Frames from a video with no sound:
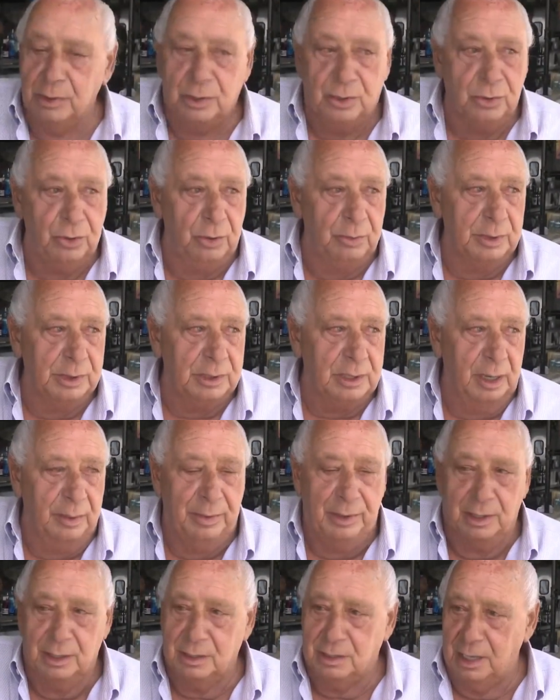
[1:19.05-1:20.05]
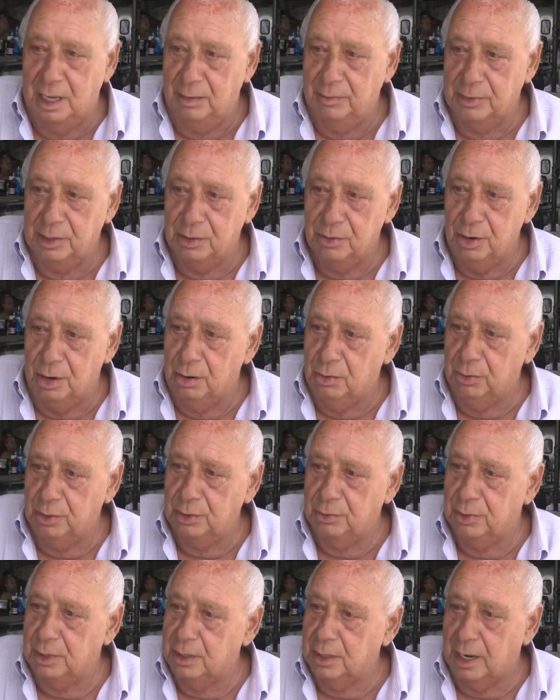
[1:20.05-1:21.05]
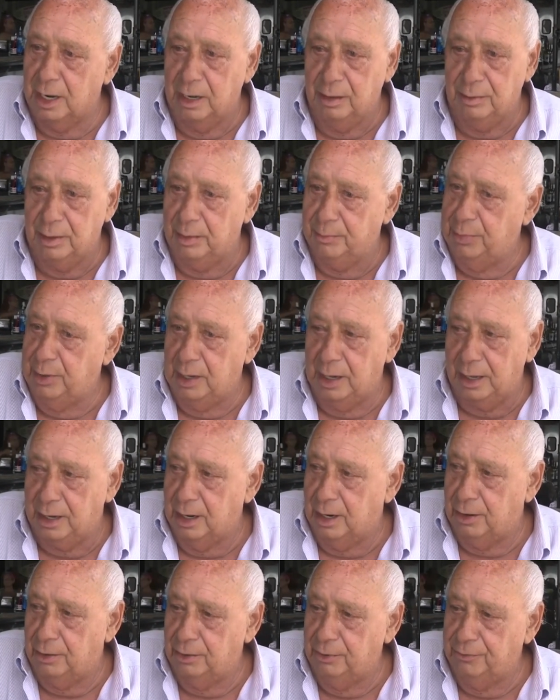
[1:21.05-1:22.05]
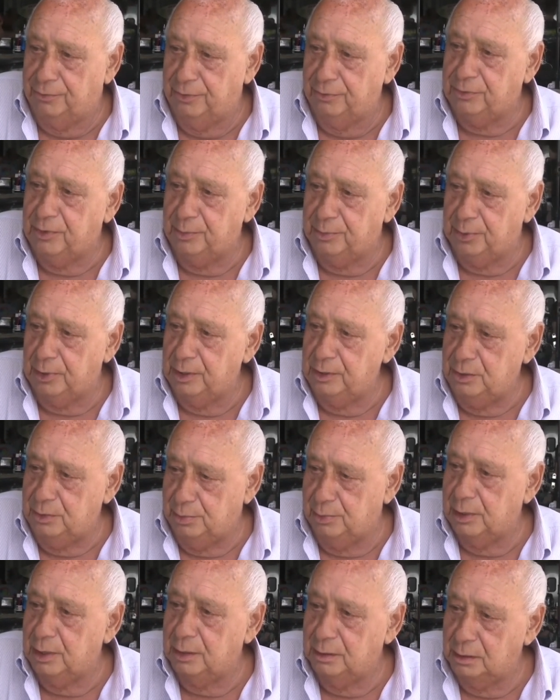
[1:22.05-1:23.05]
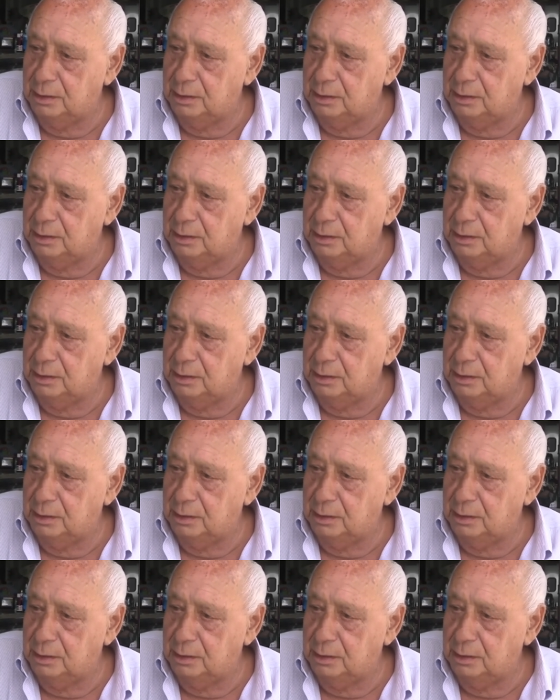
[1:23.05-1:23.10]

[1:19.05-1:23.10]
assume it's going to be the same as always. There's going to be like 150 policemen.